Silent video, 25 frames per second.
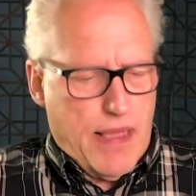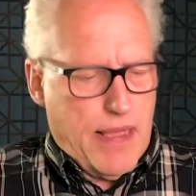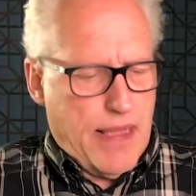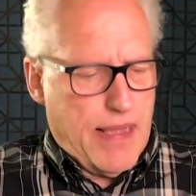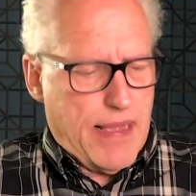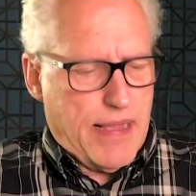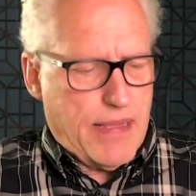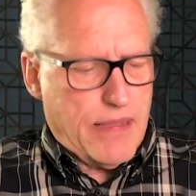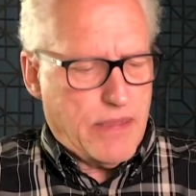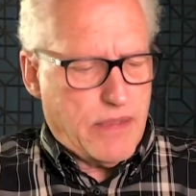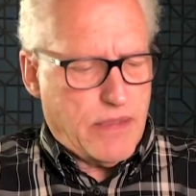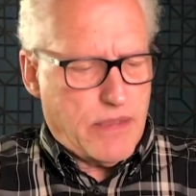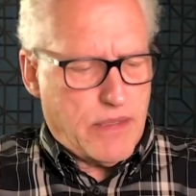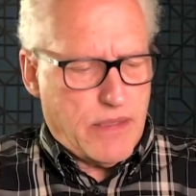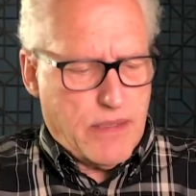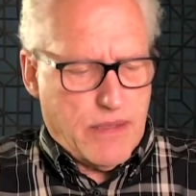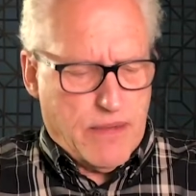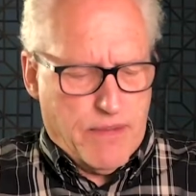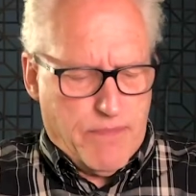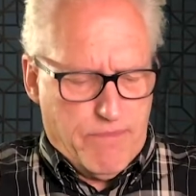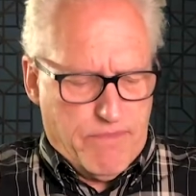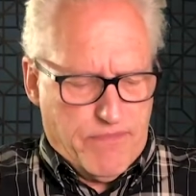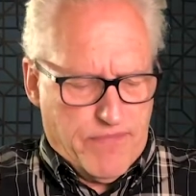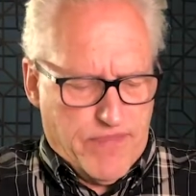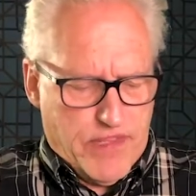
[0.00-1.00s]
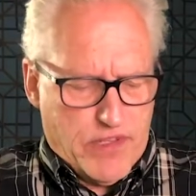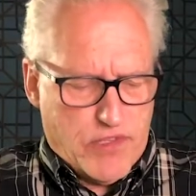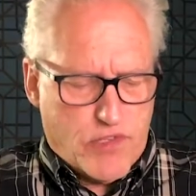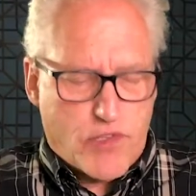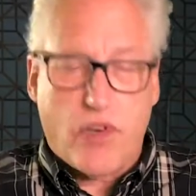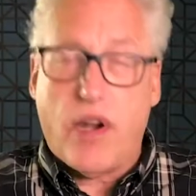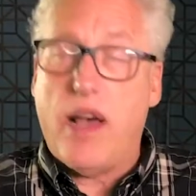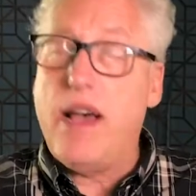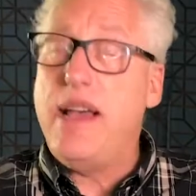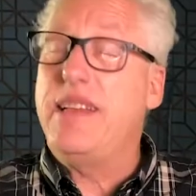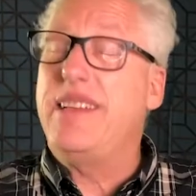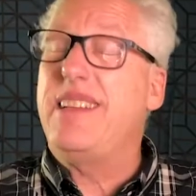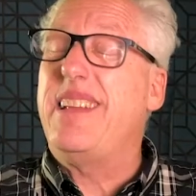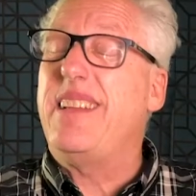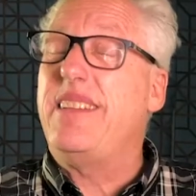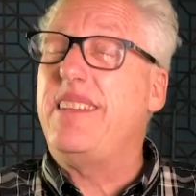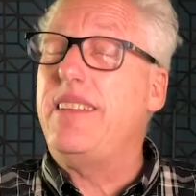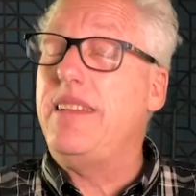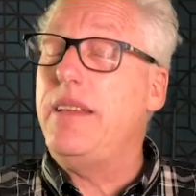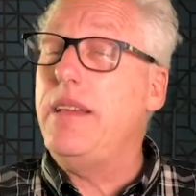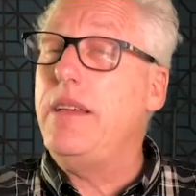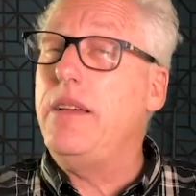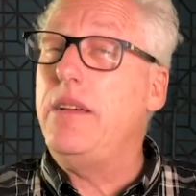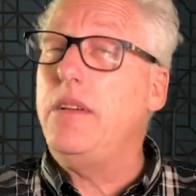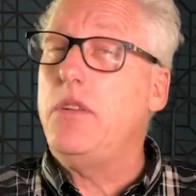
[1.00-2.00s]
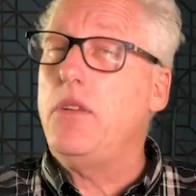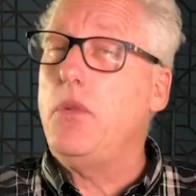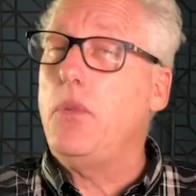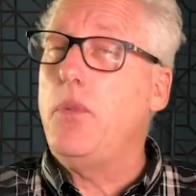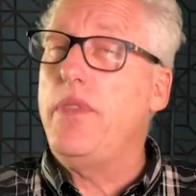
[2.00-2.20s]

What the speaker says: and trying to deal